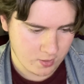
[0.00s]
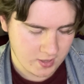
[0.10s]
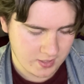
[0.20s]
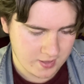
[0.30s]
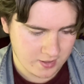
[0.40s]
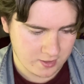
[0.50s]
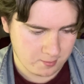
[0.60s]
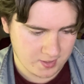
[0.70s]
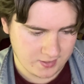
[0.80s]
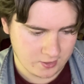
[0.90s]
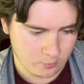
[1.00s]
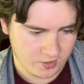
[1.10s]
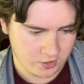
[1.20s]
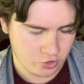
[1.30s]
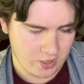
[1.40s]
guy that ended up getting killed by
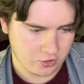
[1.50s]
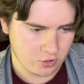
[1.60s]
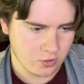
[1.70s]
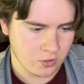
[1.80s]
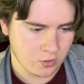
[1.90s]
the tractor.